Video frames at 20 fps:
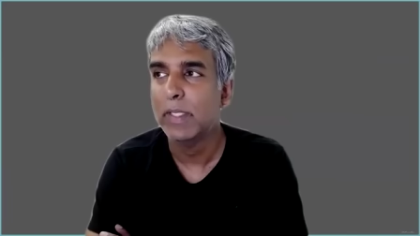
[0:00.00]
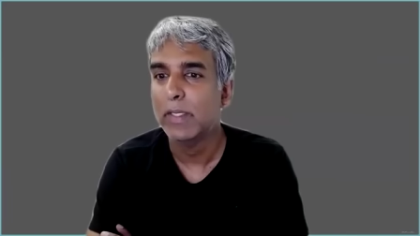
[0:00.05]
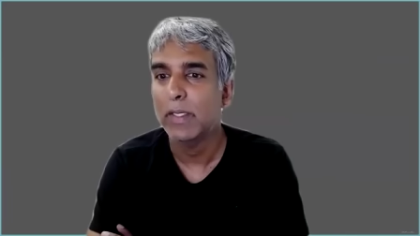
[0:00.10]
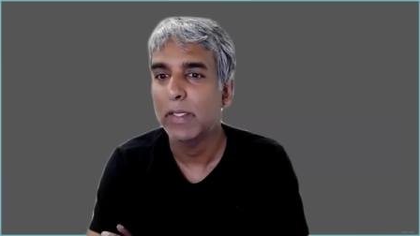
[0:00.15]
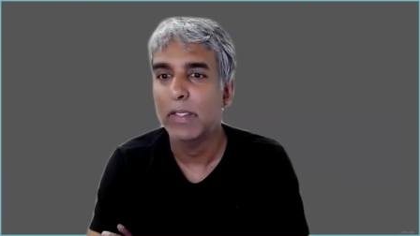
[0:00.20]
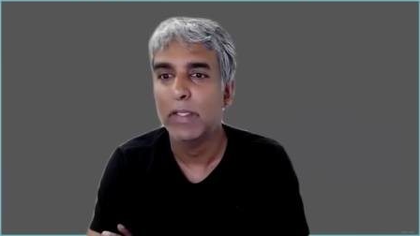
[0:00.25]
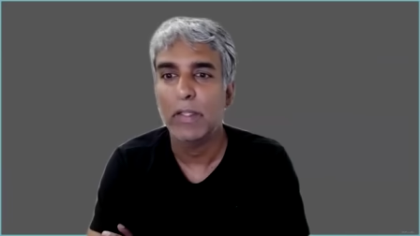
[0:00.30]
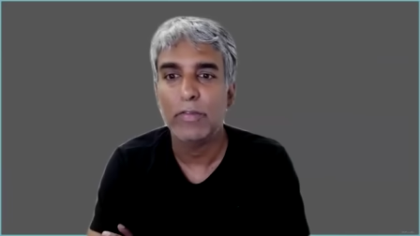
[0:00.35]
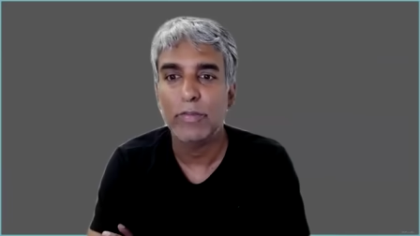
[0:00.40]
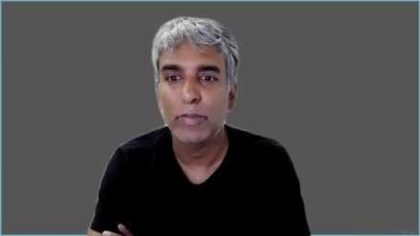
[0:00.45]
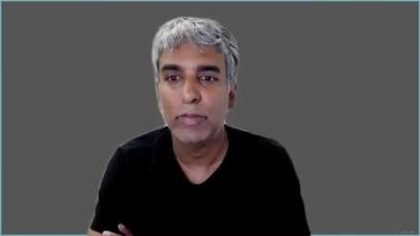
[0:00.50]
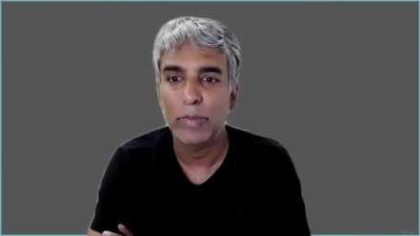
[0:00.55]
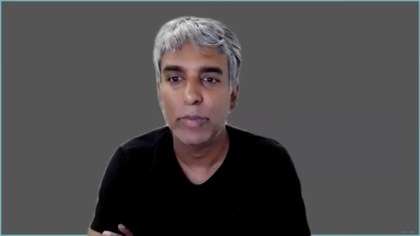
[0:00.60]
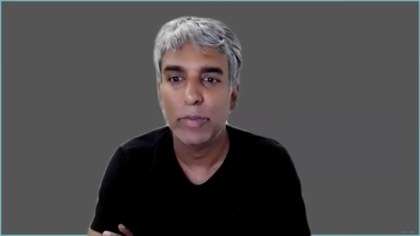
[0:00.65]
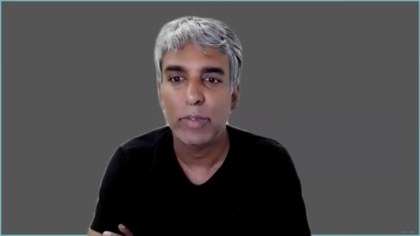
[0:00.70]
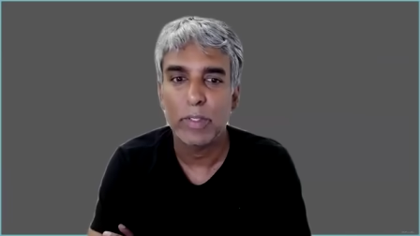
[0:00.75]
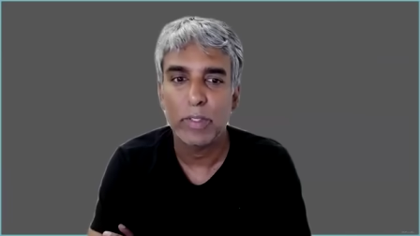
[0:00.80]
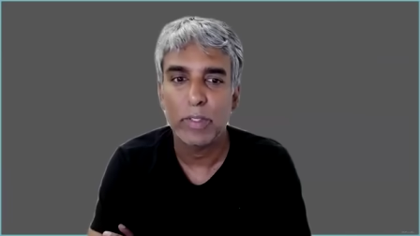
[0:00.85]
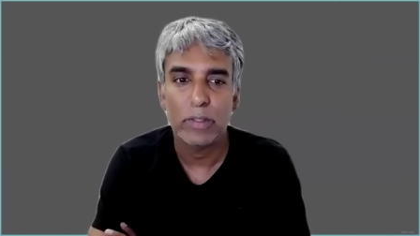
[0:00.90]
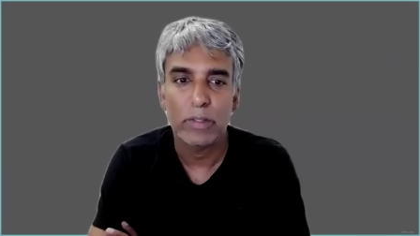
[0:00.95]
I love New
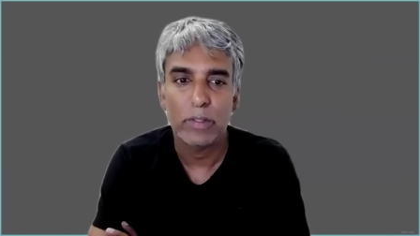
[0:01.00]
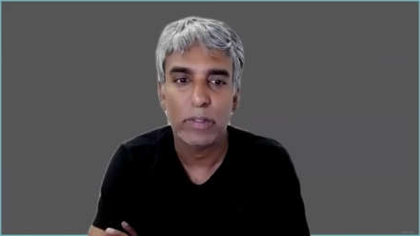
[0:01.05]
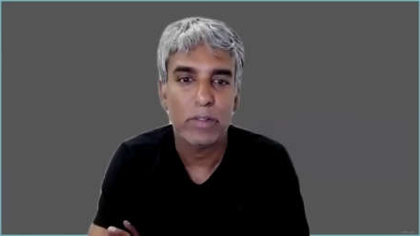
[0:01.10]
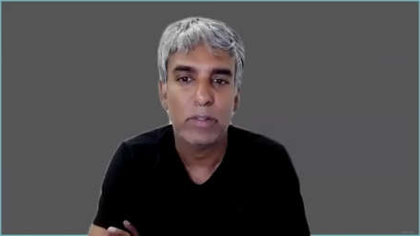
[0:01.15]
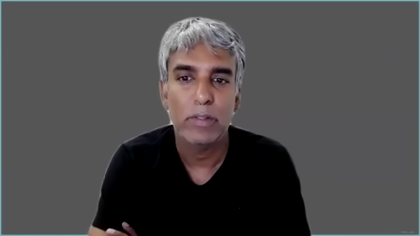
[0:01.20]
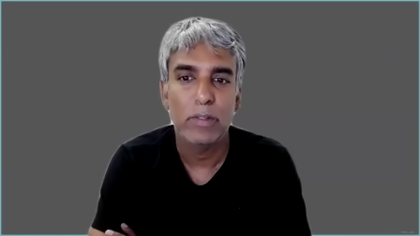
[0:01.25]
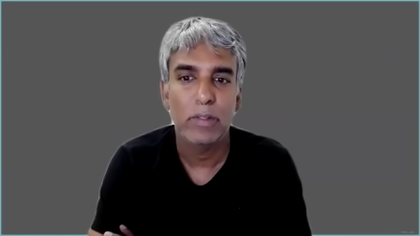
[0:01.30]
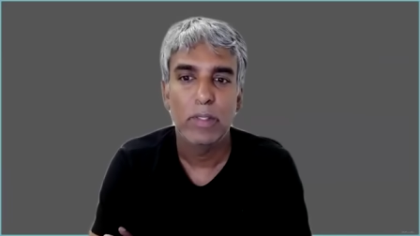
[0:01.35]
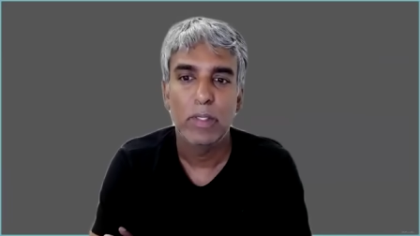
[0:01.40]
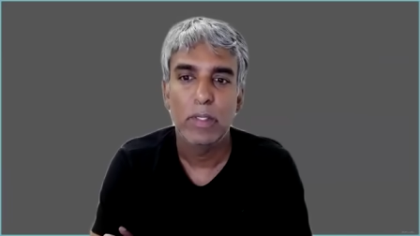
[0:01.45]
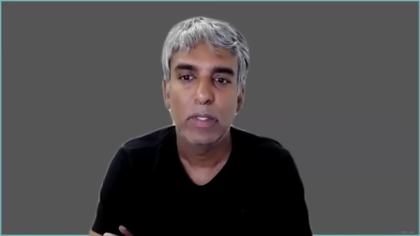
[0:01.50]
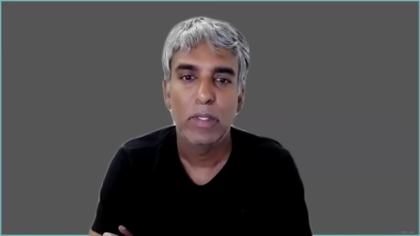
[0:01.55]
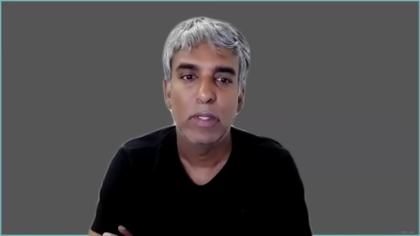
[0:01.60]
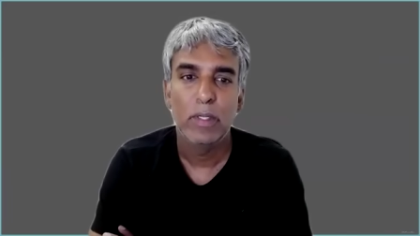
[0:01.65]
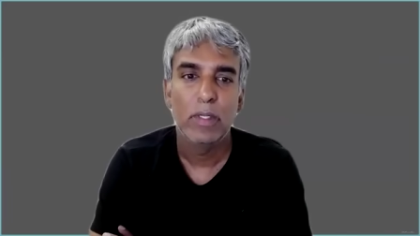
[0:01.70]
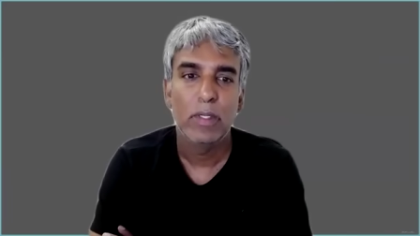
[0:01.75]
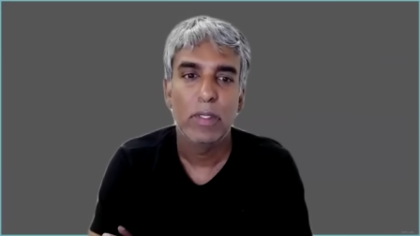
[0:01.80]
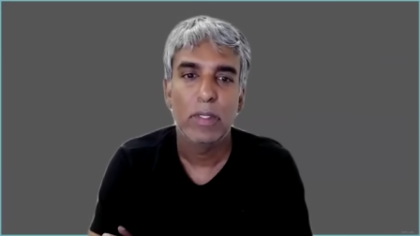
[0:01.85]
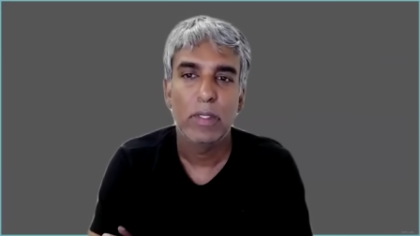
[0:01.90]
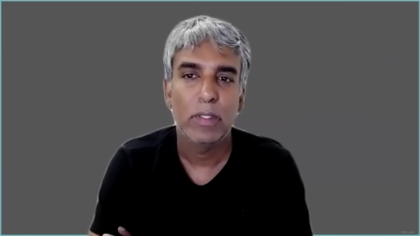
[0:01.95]
York. It's
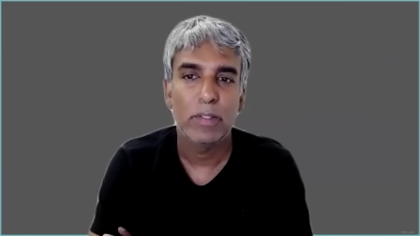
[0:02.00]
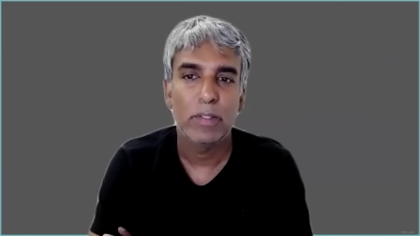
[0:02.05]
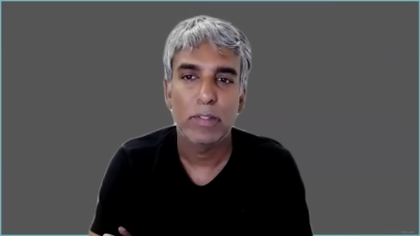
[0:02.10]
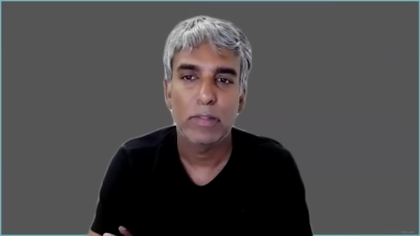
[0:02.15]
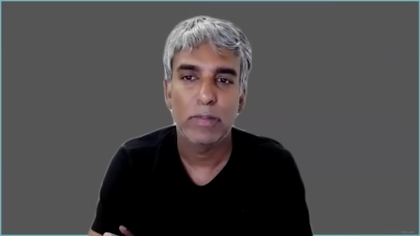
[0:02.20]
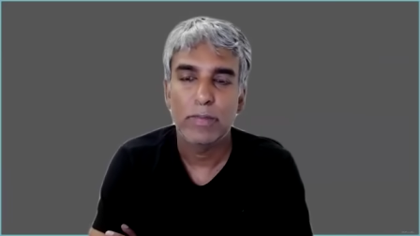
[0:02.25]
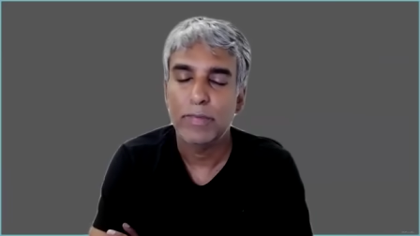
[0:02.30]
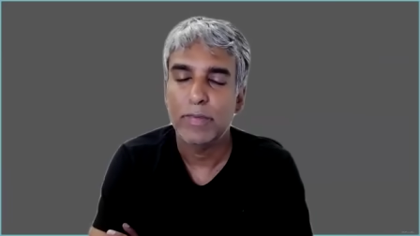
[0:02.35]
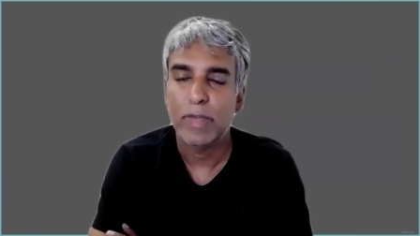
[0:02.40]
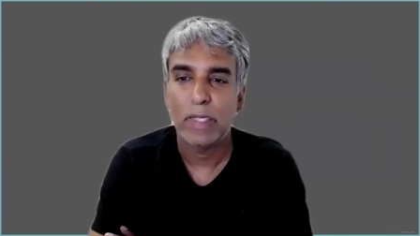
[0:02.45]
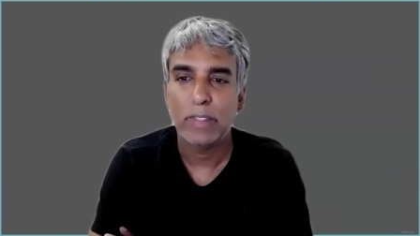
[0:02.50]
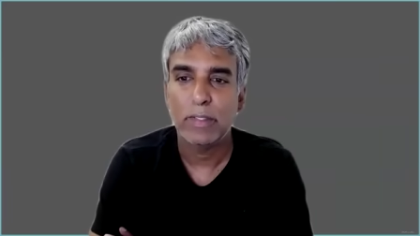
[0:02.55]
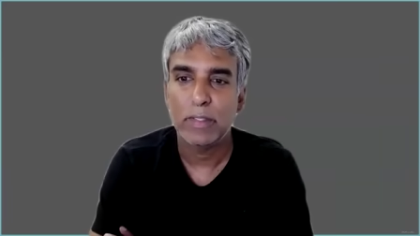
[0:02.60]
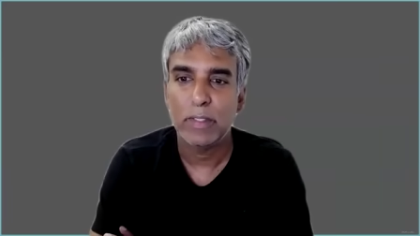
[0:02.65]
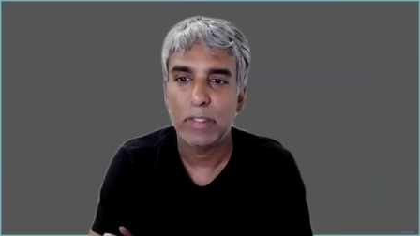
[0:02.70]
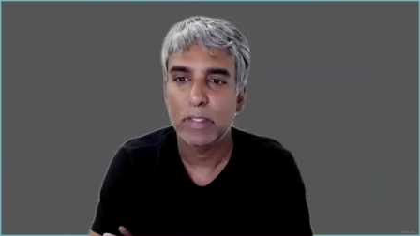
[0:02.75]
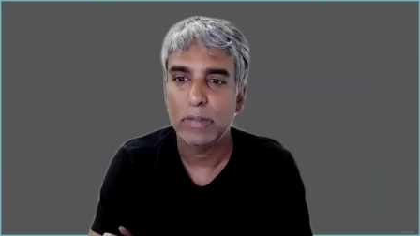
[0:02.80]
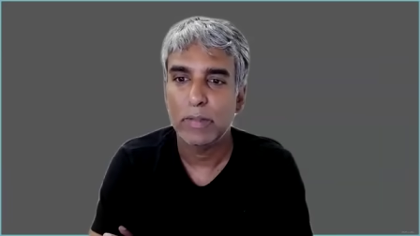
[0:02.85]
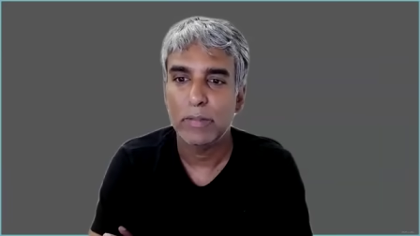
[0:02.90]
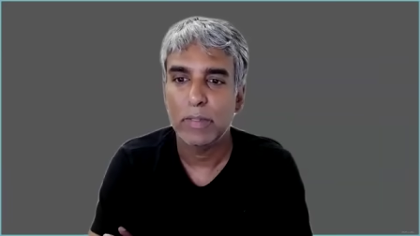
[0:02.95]
a
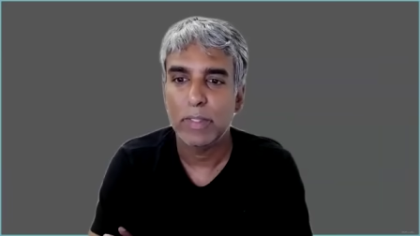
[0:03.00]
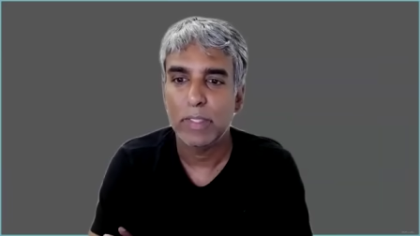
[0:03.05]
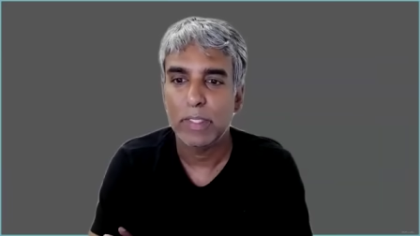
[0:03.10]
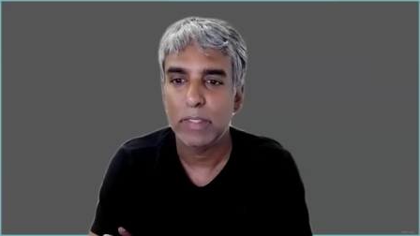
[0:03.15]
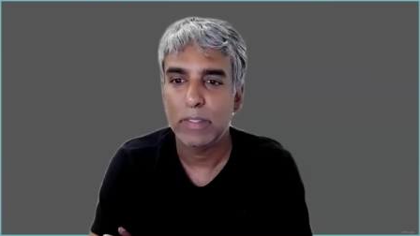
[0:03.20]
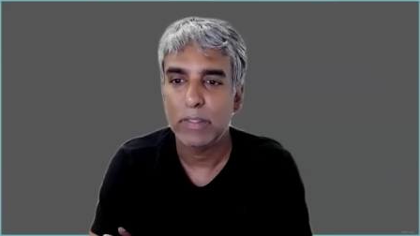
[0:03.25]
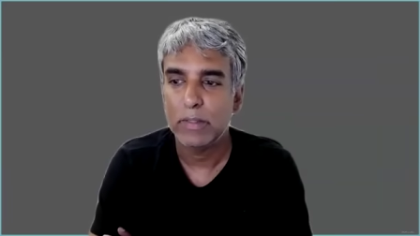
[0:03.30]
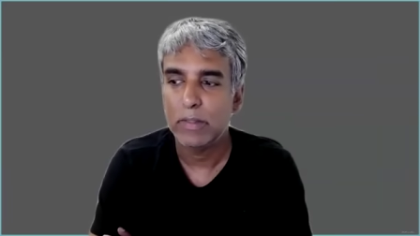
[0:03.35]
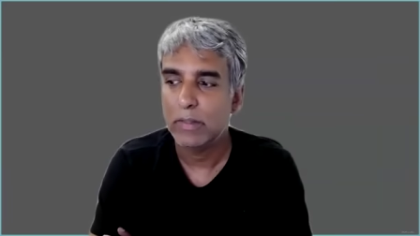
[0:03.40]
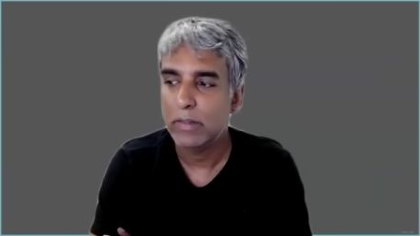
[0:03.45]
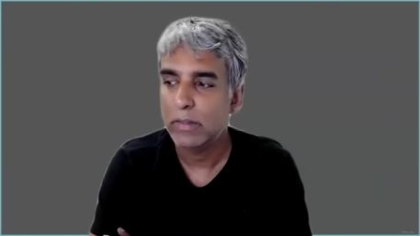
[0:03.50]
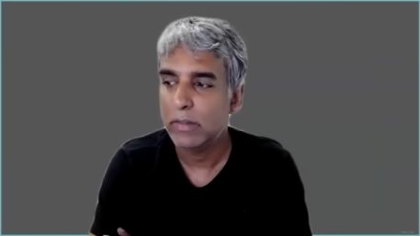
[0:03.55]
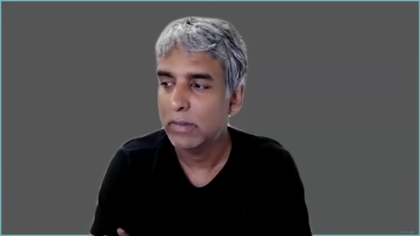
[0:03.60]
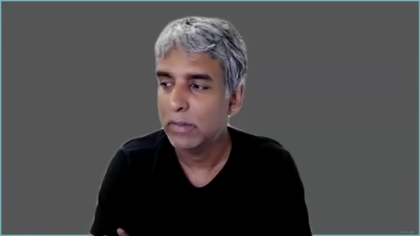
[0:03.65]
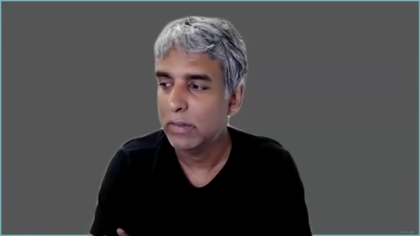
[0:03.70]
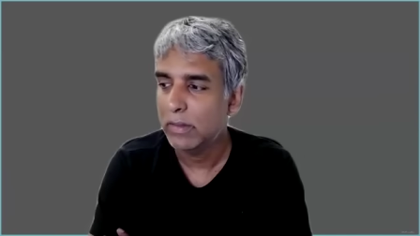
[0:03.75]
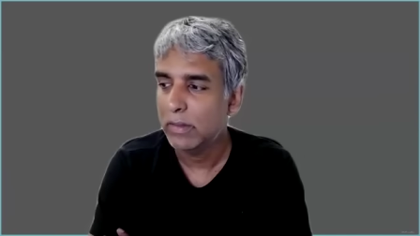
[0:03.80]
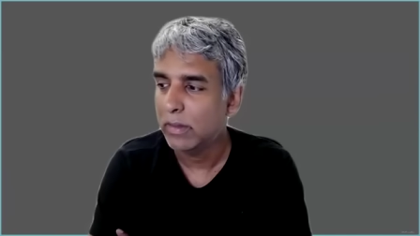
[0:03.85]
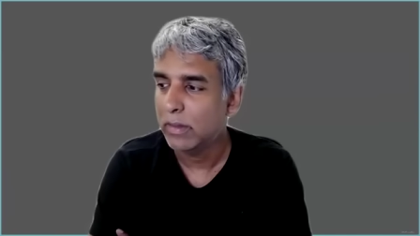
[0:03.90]
fascinating place,